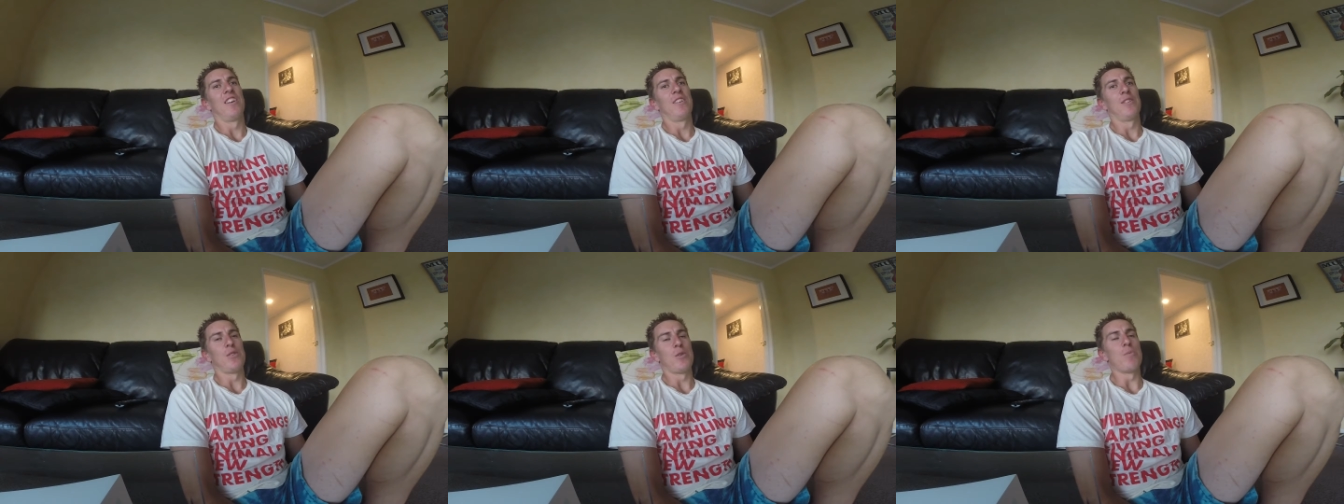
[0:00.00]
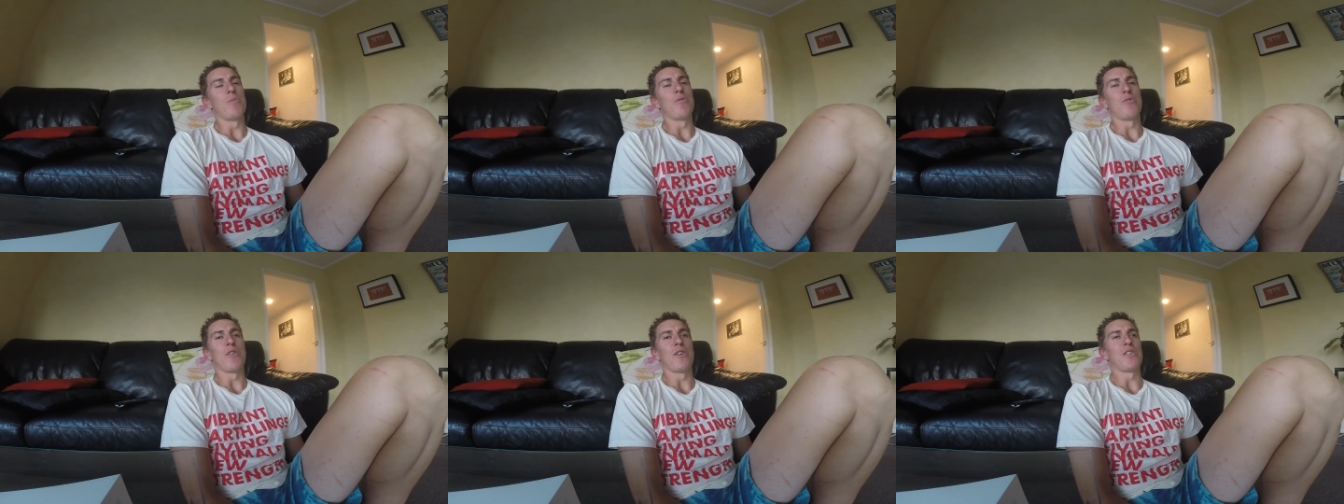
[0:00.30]

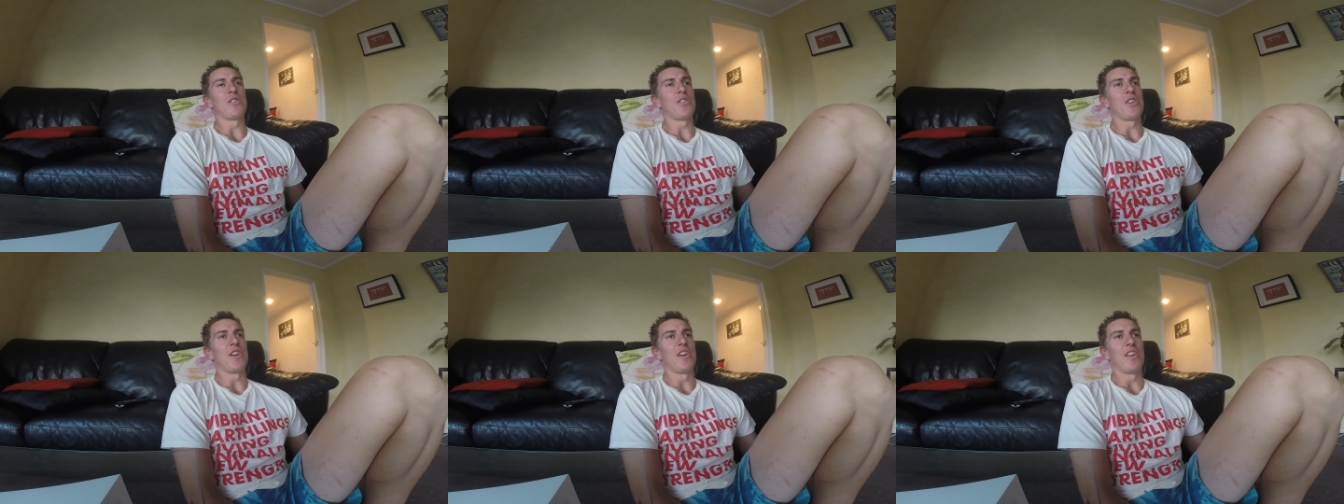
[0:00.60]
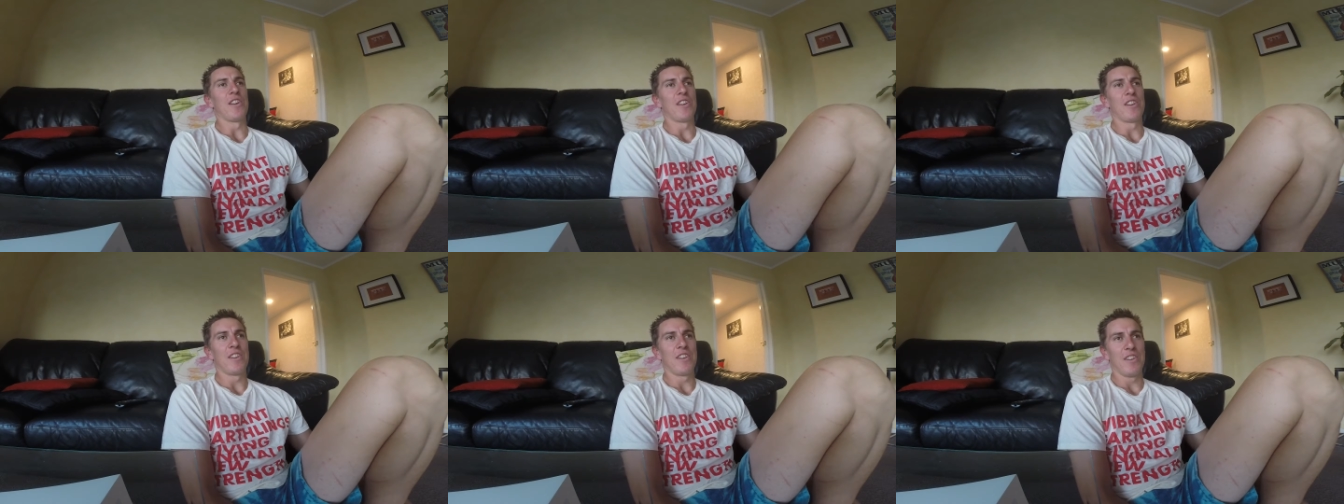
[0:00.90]
Super
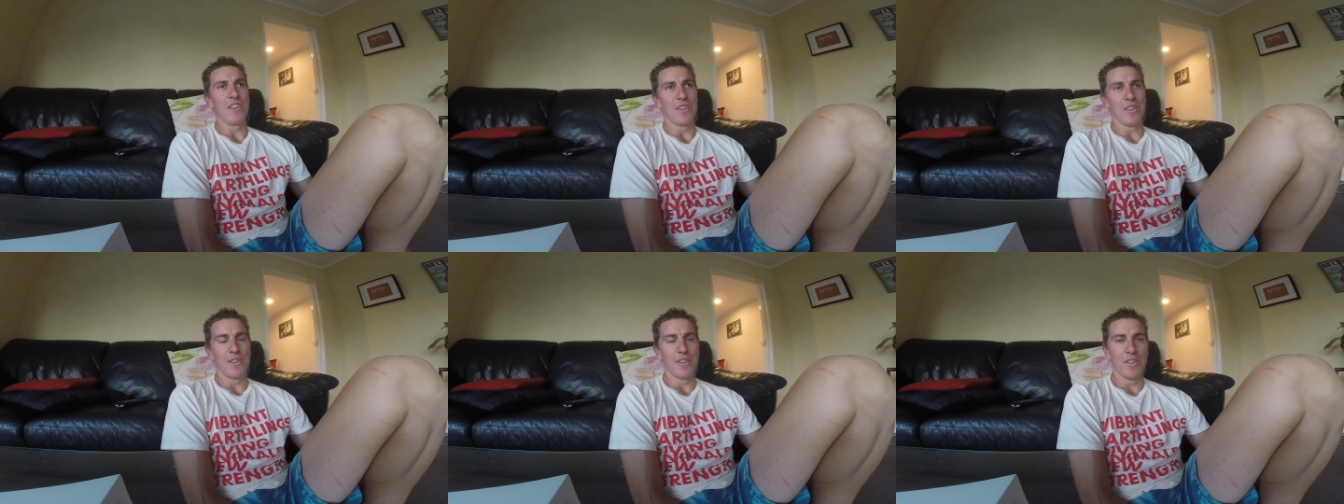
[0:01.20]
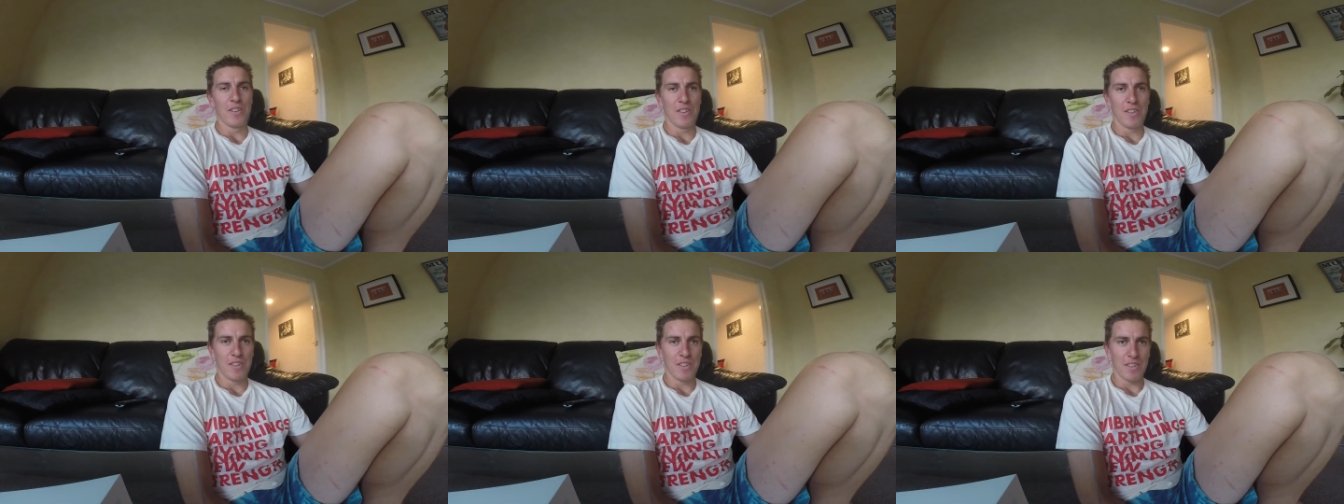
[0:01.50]
frustrating, you know.
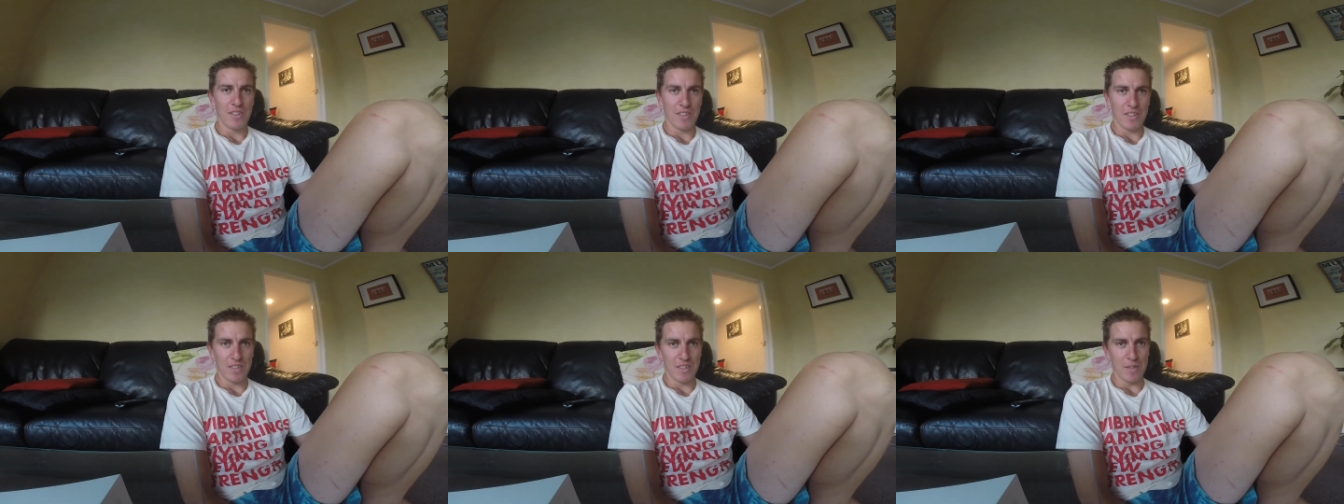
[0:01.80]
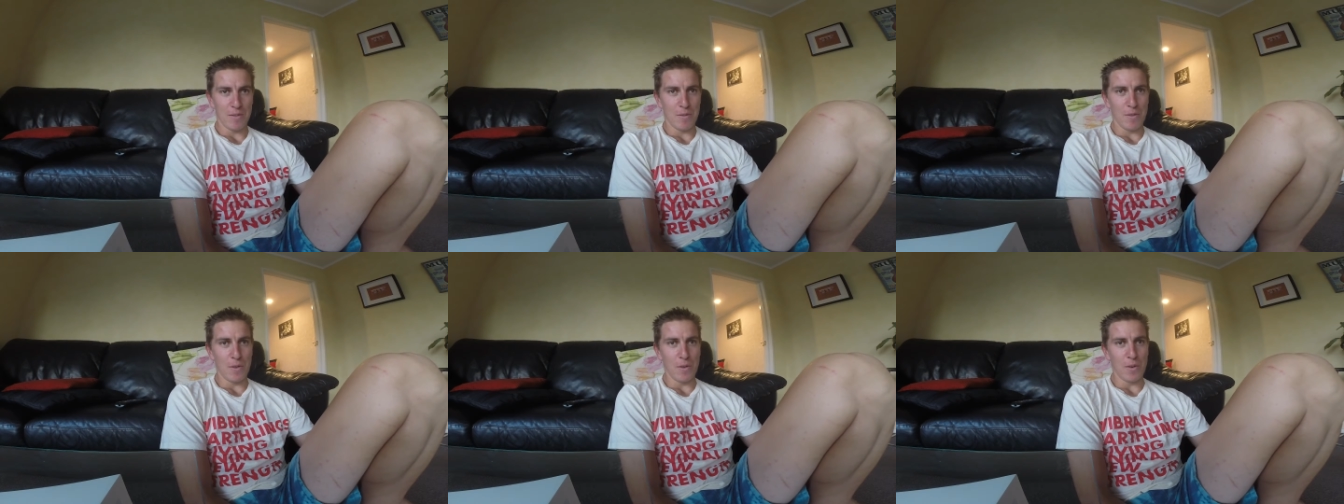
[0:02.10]

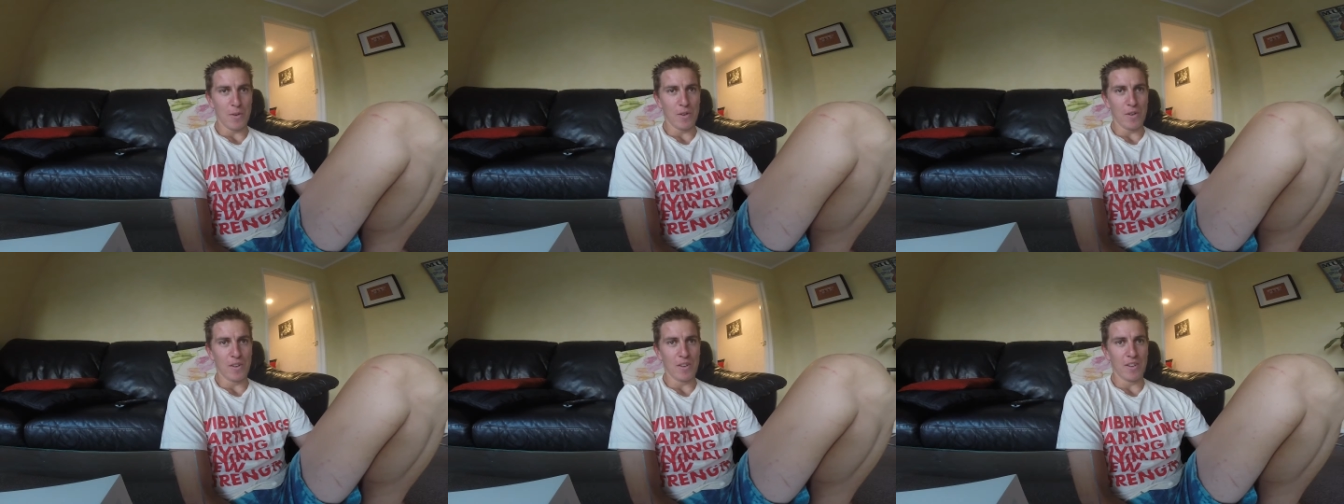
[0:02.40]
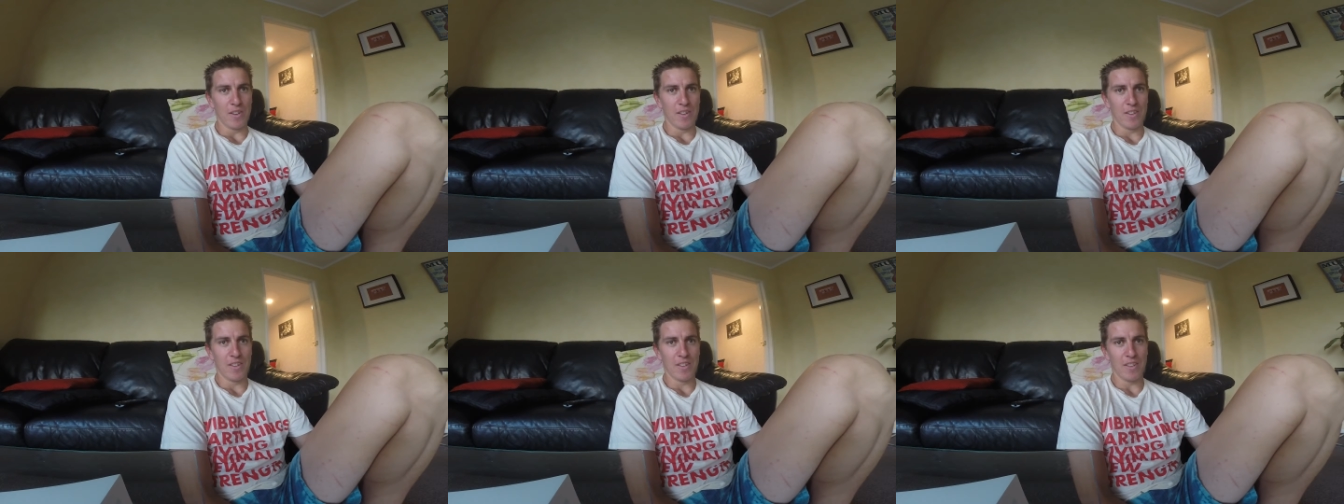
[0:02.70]
If you're an